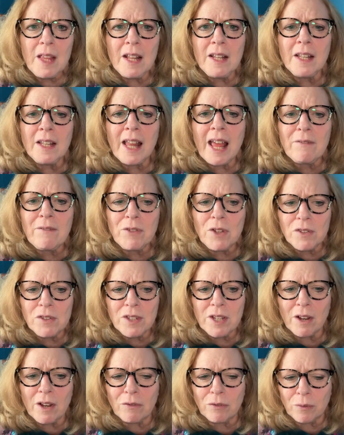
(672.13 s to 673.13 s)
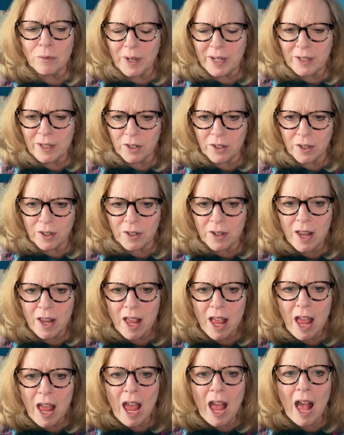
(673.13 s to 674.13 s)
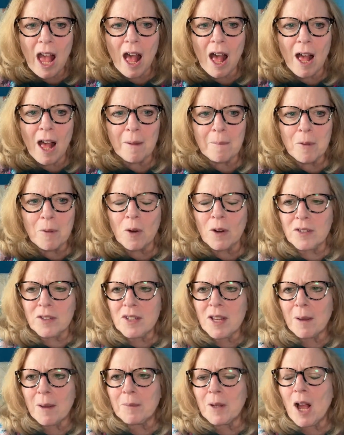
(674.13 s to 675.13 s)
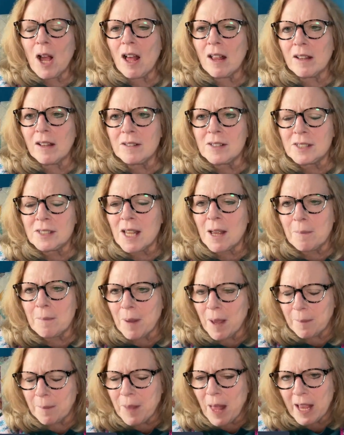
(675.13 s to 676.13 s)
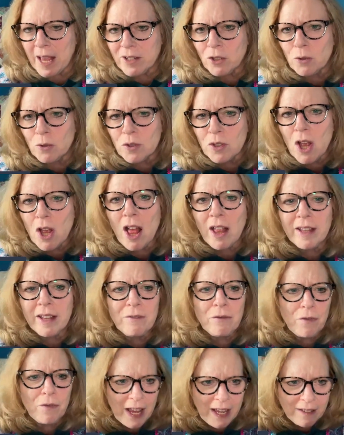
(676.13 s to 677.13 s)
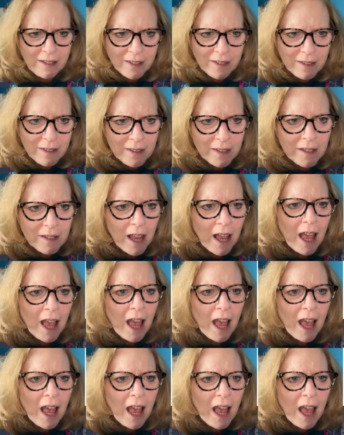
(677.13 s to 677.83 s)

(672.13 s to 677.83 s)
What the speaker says: levels of rigor, or some high schools call it phases,